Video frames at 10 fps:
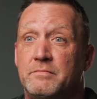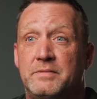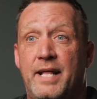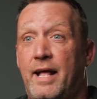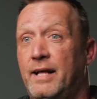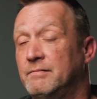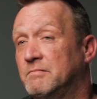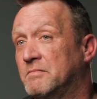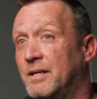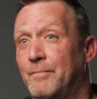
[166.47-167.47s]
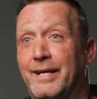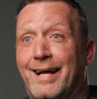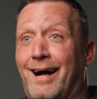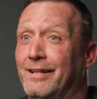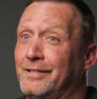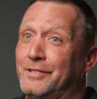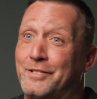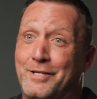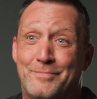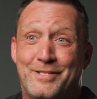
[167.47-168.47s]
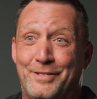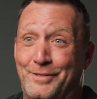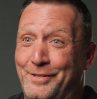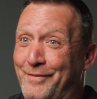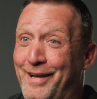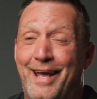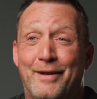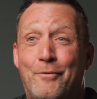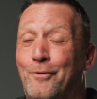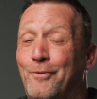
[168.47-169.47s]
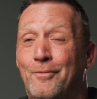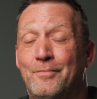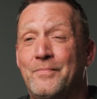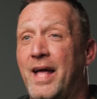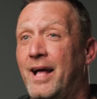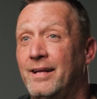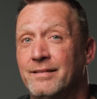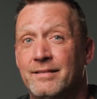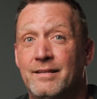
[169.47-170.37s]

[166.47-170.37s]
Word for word: that some in college, some still living at home, that